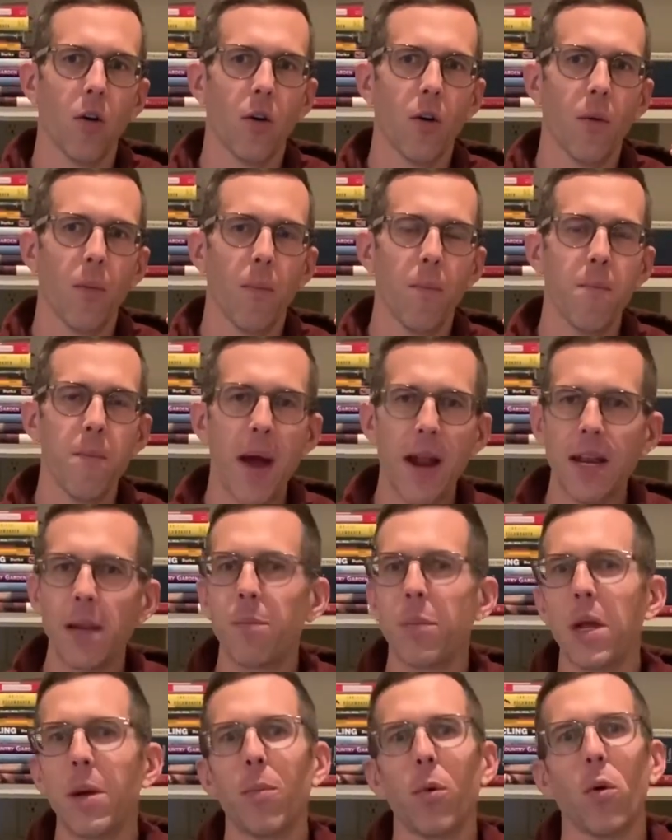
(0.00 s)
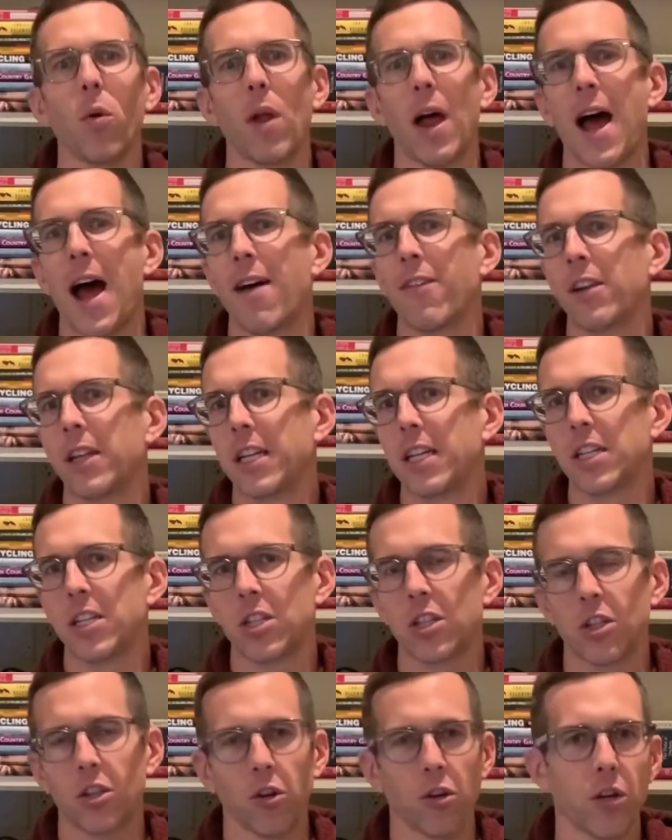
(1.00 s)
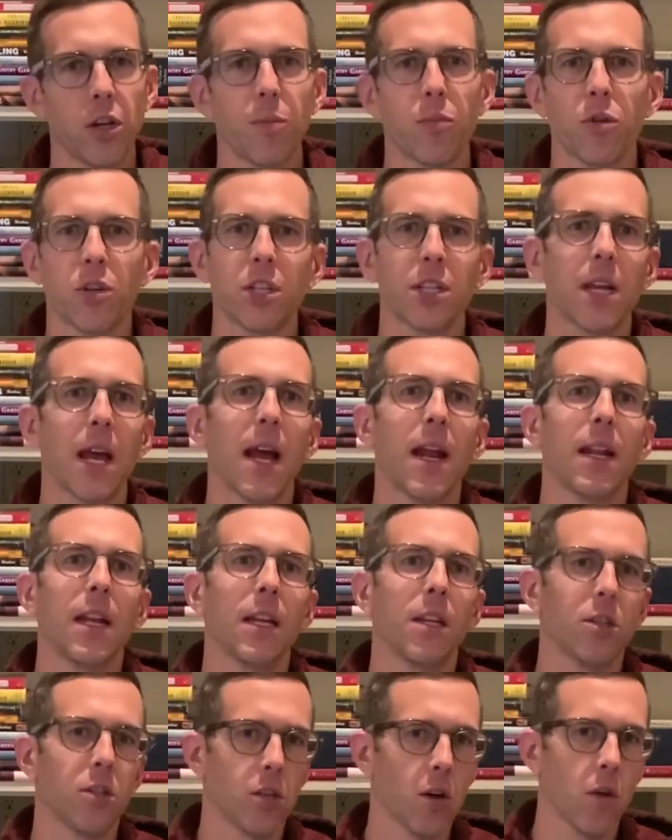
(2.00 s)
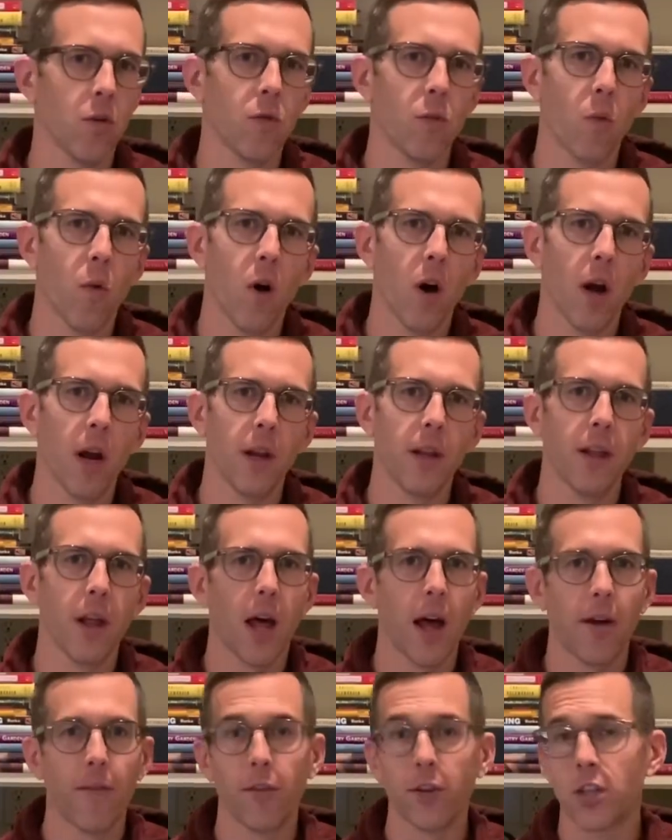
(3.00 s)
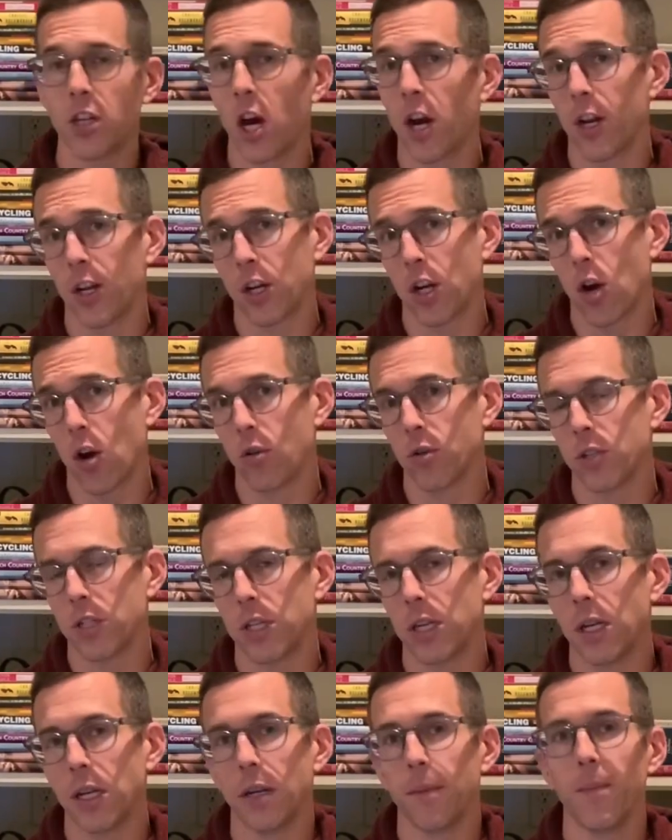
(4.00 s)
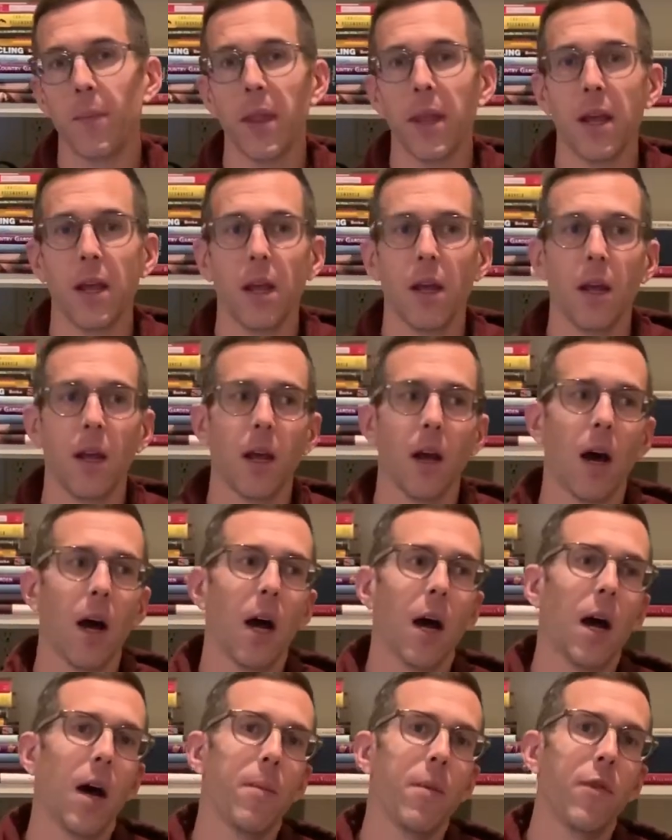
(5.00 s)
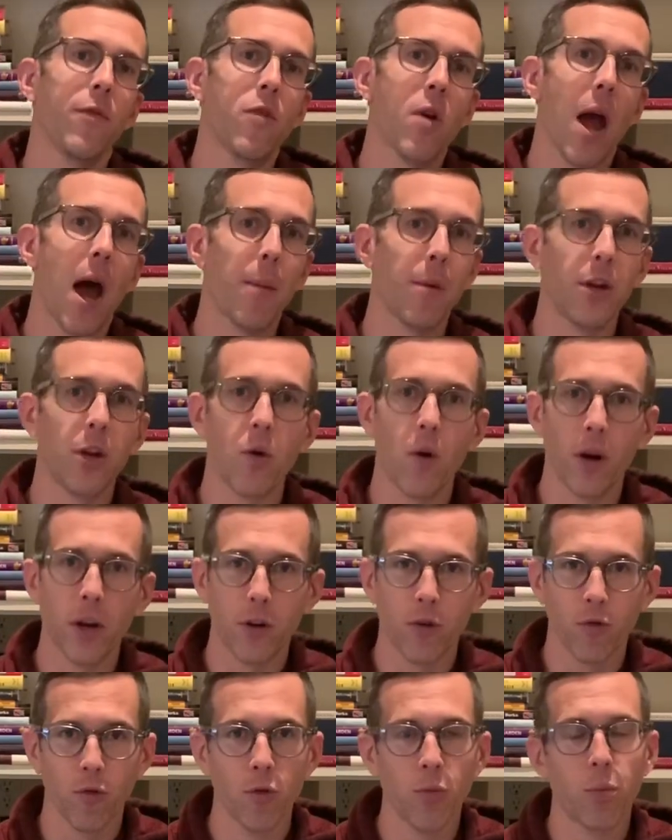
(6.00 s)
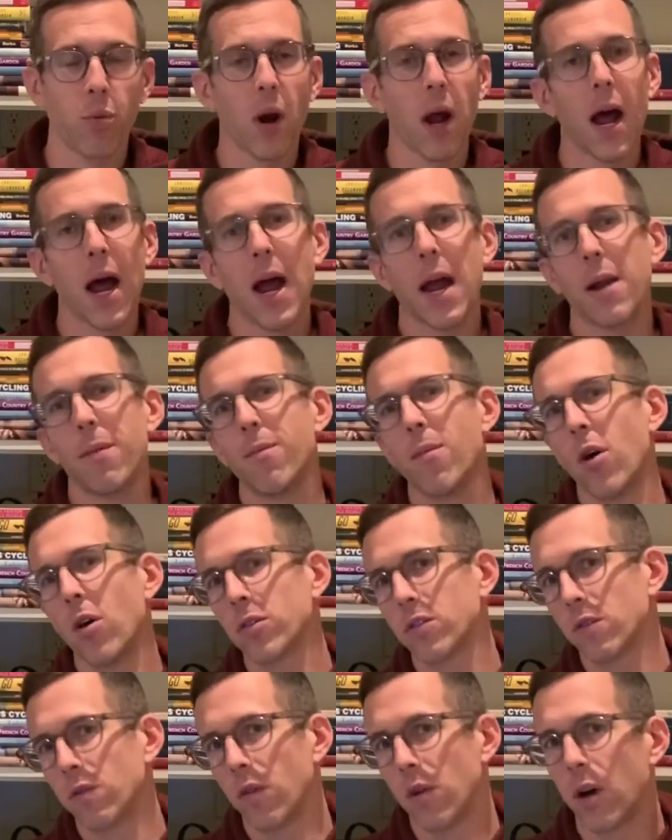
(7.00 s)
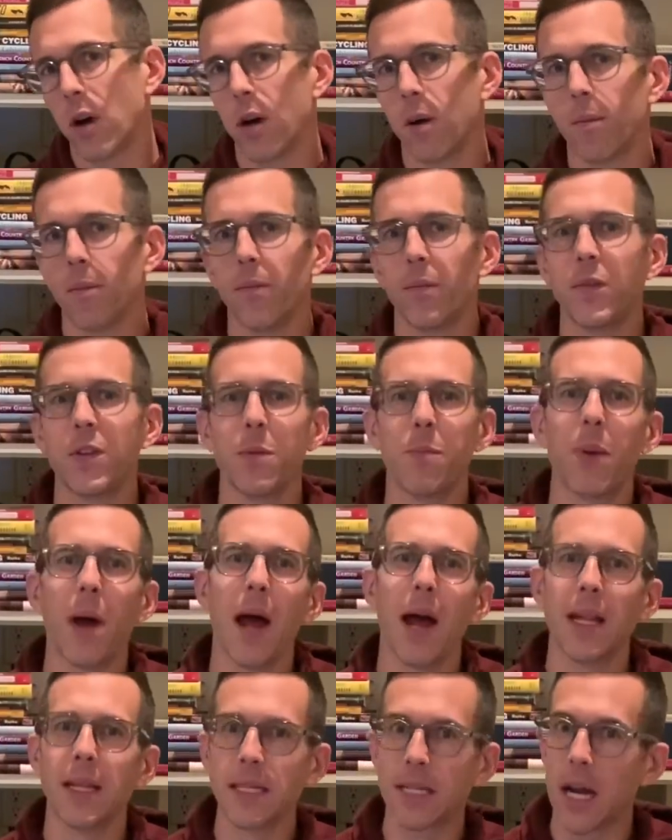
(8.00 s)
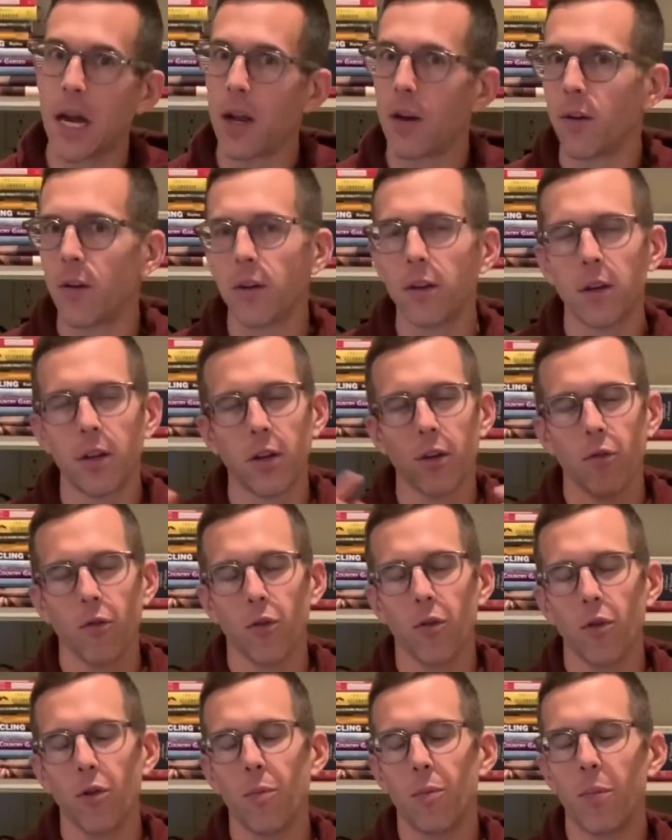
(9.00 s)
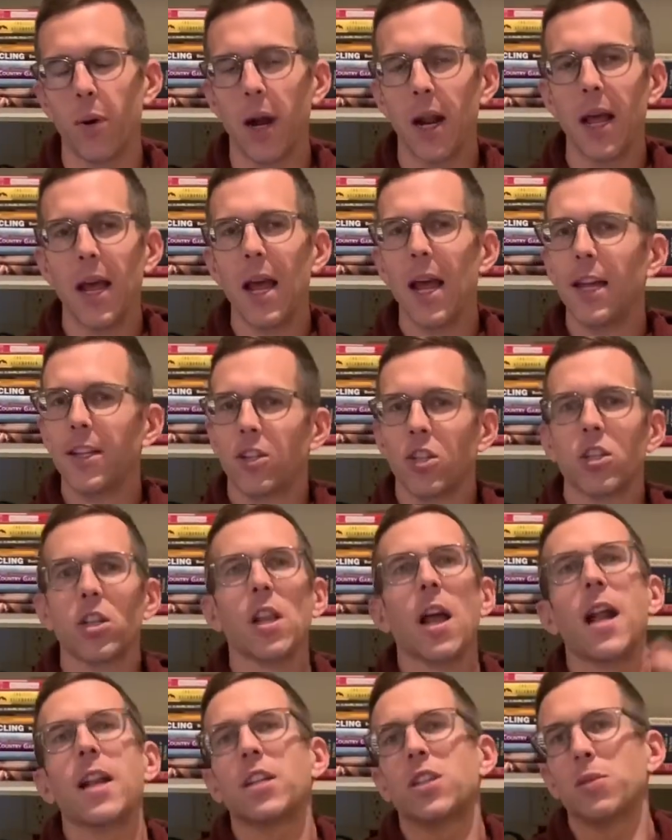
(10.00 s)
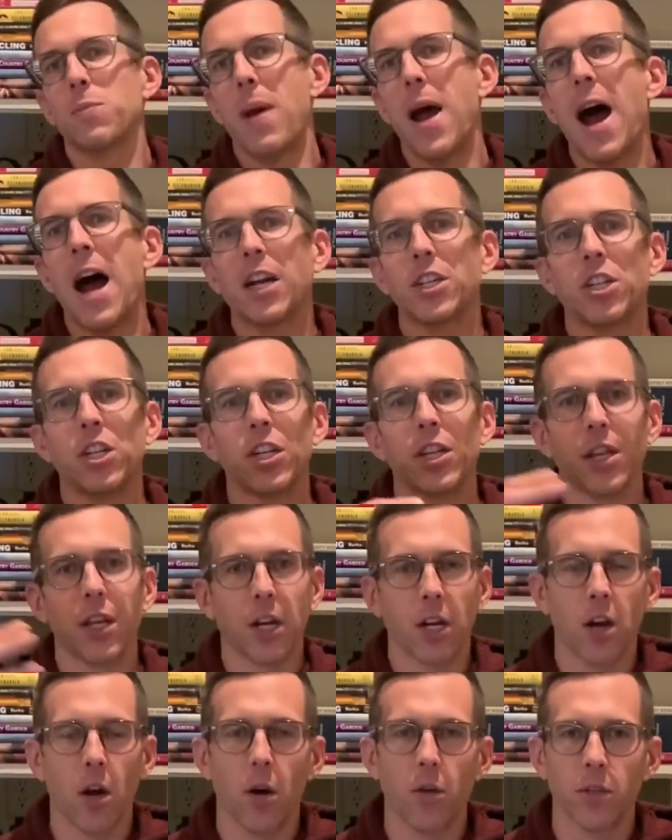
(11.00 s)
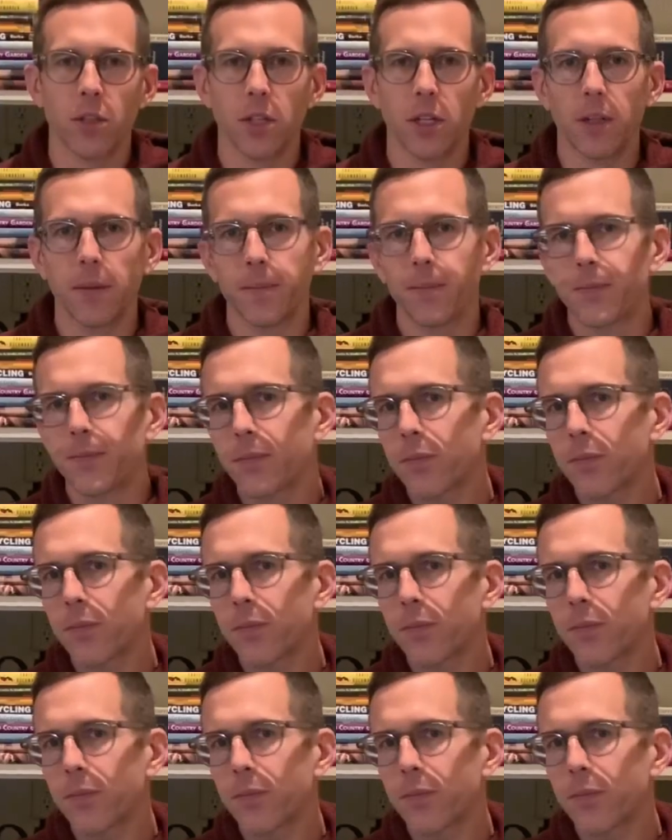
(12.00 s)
many people have at least 30% in zone one. They'll have a ton of coasting. If you happen to go on a group ride, most of them, depends on the group, but it's just a lot of smashing and then coasting.